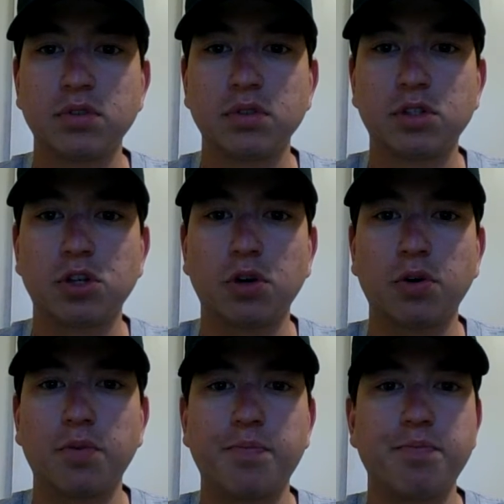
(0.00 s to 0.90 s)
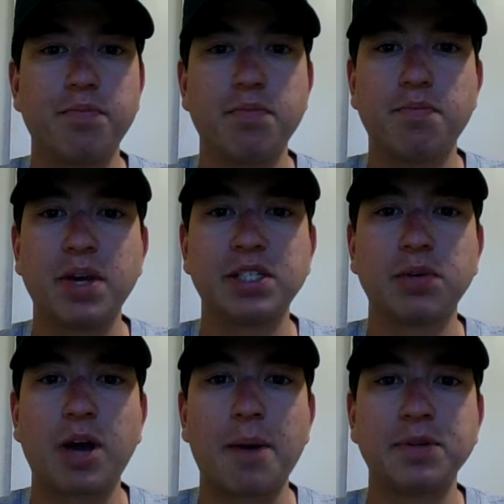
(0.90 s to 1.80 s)
So basically
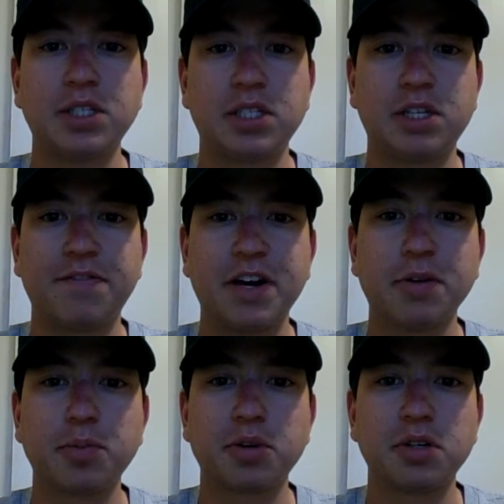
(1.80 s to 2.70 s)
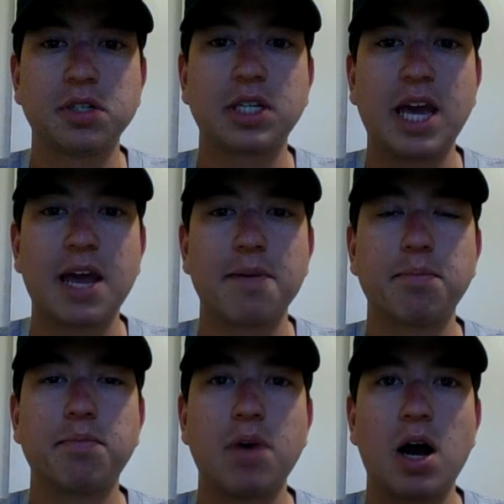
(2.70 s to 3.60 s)
what happens is developers get
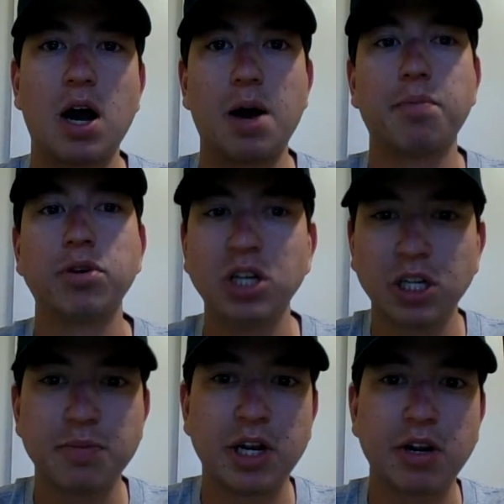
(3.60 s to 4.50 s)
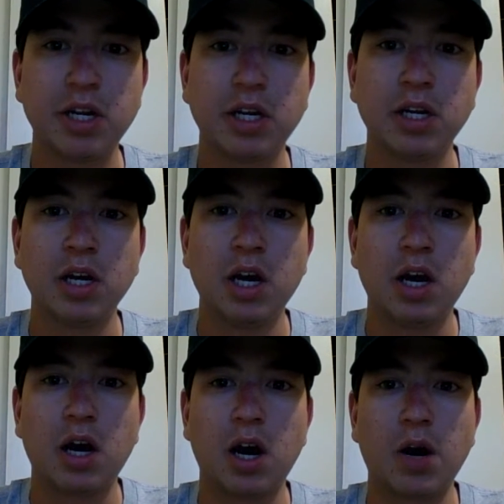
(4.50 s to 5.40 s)
preliminary
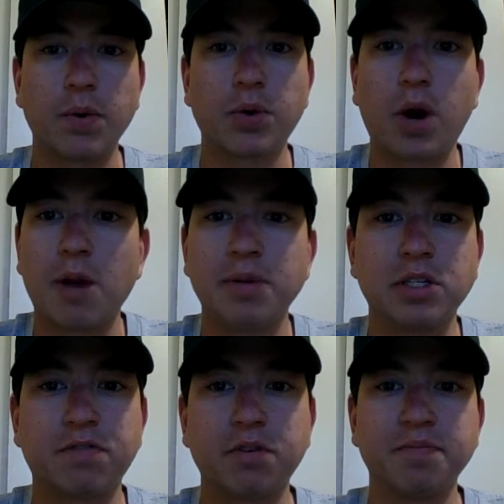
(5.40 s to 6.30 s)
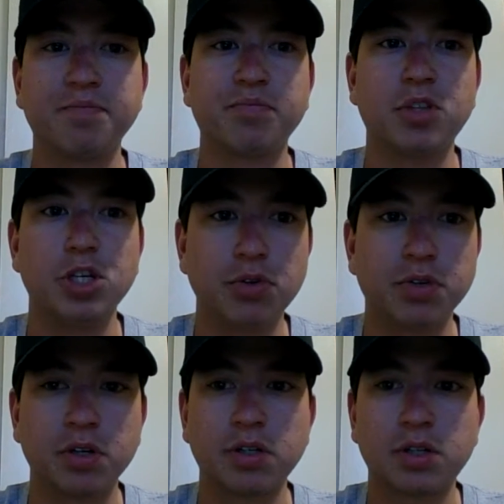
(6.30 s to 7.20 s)
requirements from the
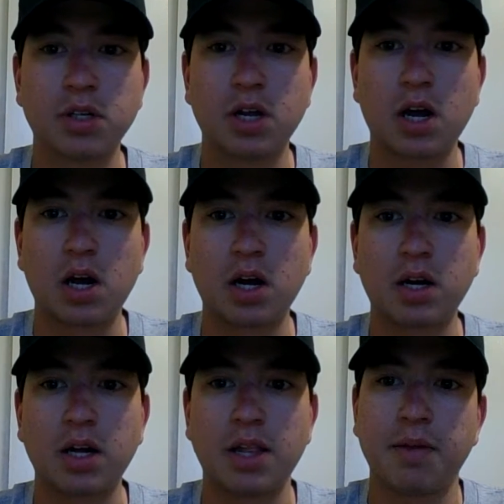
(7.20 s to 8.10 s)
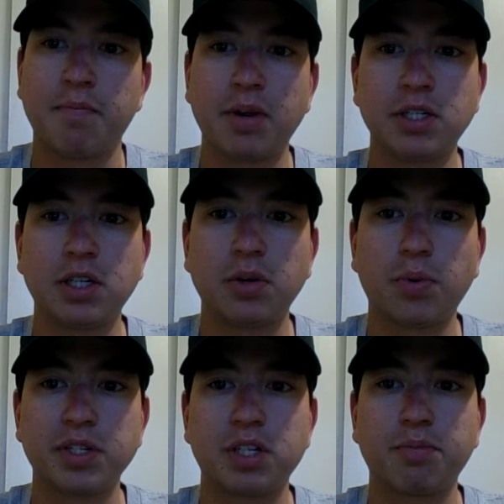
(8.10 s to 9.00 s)
users, and then basically
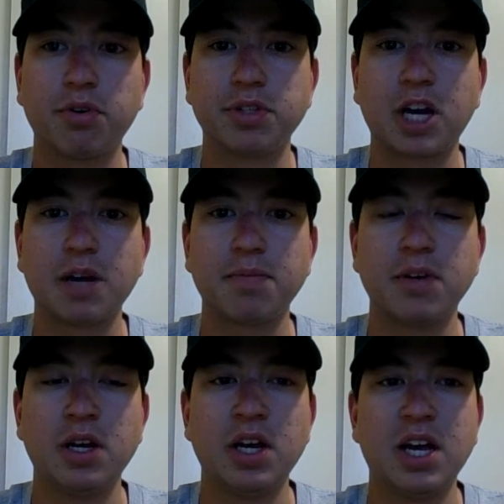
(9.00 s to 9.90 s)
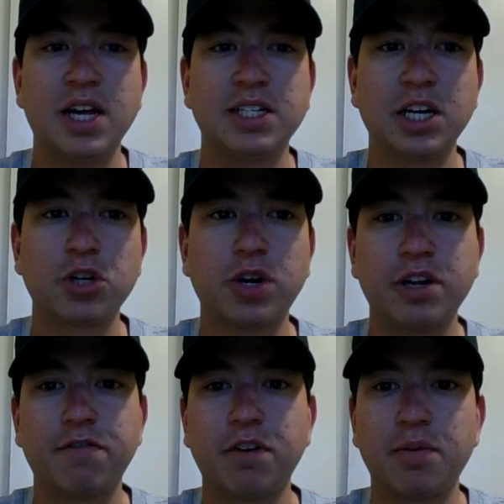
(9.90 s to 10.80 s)
once the prototype is then
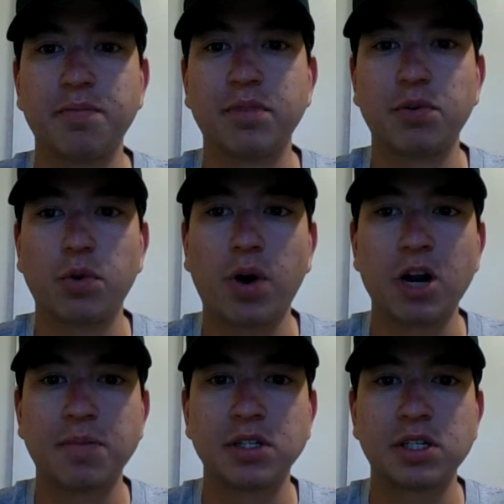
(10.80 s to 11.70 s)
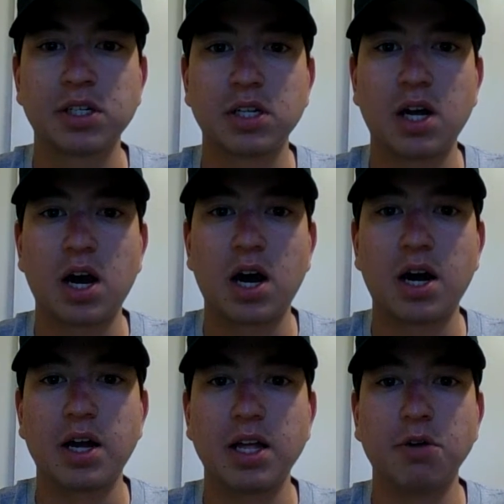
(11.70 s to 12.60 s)
created from the requirements,
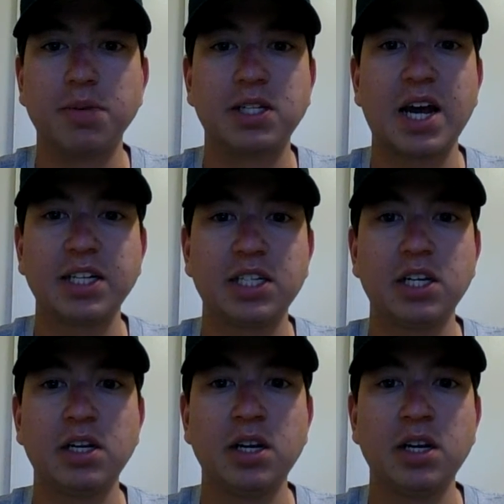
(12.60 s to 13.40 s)
it'll be tested